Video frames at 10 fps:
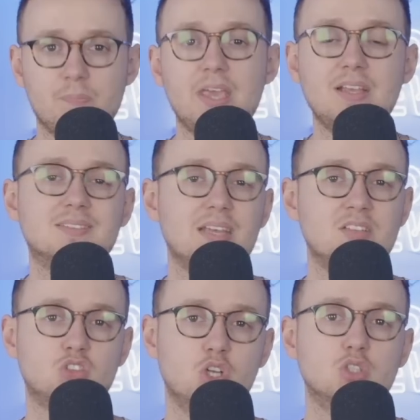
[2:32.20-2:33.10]
he's
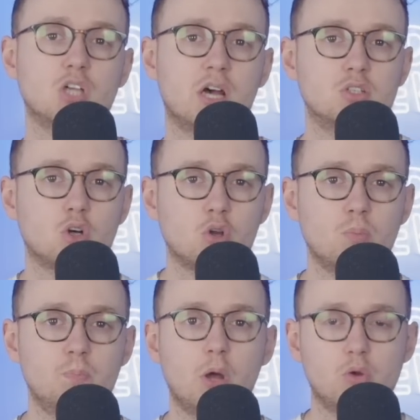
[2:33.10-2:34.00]
since U-turned on
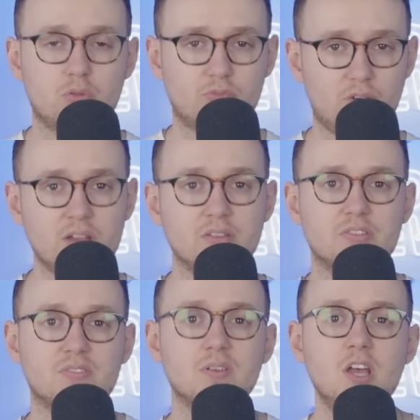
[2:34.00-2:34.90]
both
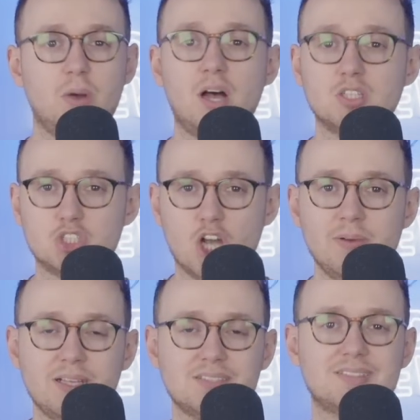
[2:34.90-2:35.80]
fronts, but
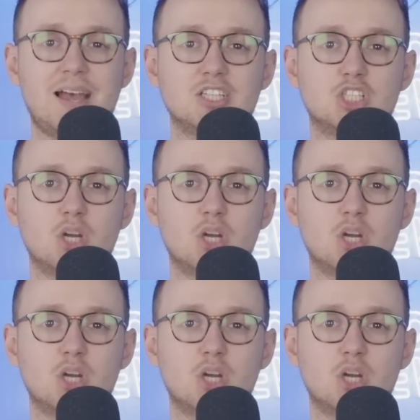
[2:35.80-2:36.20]
Germany's stature